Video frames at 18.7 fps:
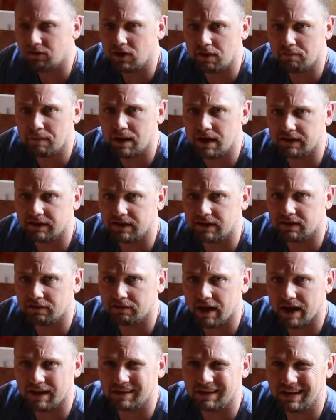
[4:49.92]
if you have medicines
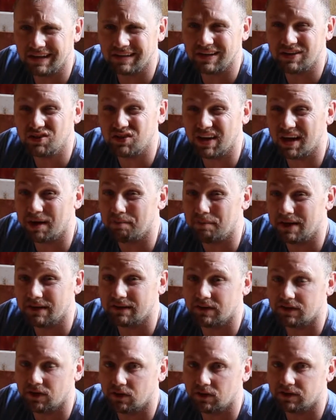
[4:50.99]
and vaccines that you can kind of
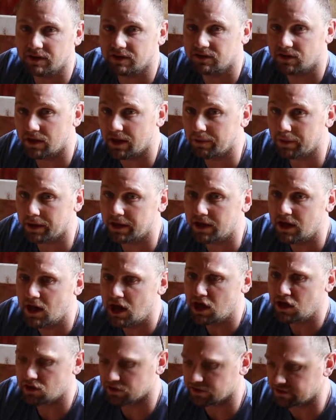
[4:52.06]
mix the doses so that way
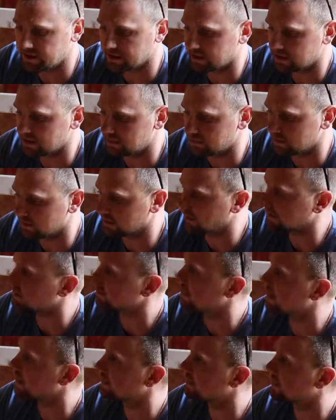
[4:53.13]
you're sticking them the least
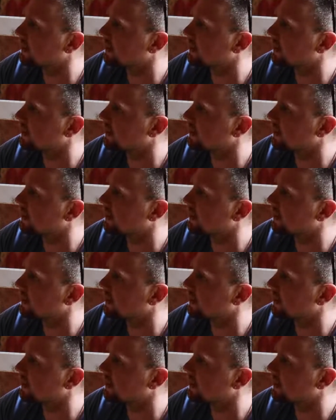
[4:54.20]
amount of